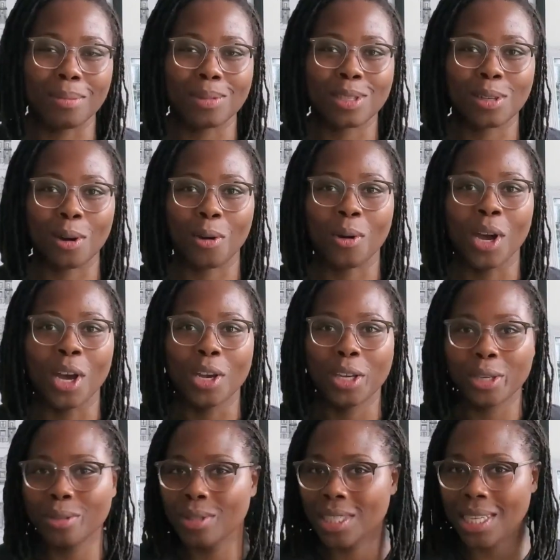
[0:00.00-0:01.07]
So
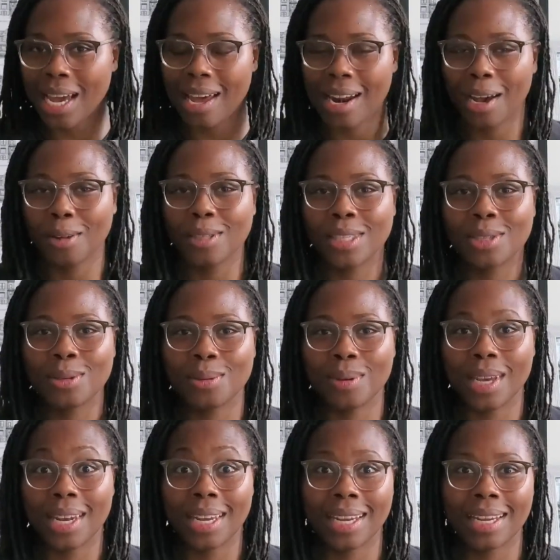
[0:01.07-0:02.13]
huge shout out to
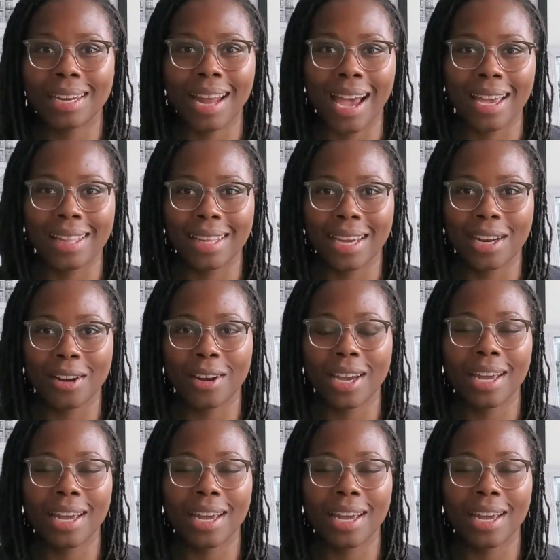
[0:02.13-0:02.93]
Knitting Annihilator,